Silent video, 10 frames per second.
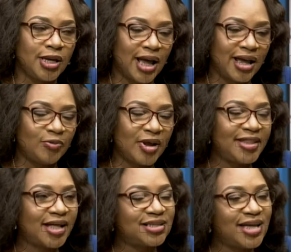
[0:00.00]
I read
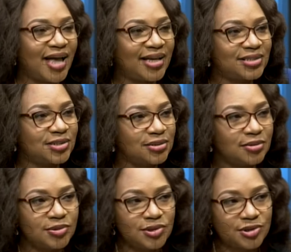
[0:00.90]
that it has
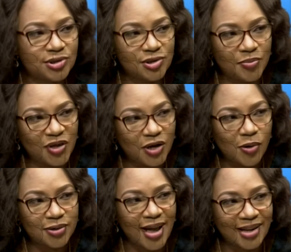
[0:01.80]
something
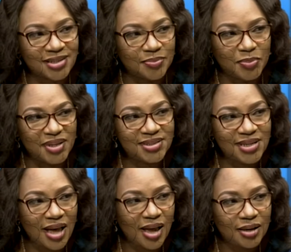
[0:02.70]
called
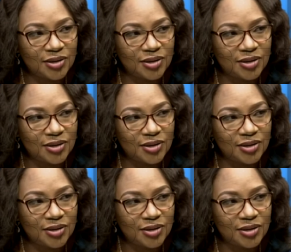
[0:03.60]
artemisia,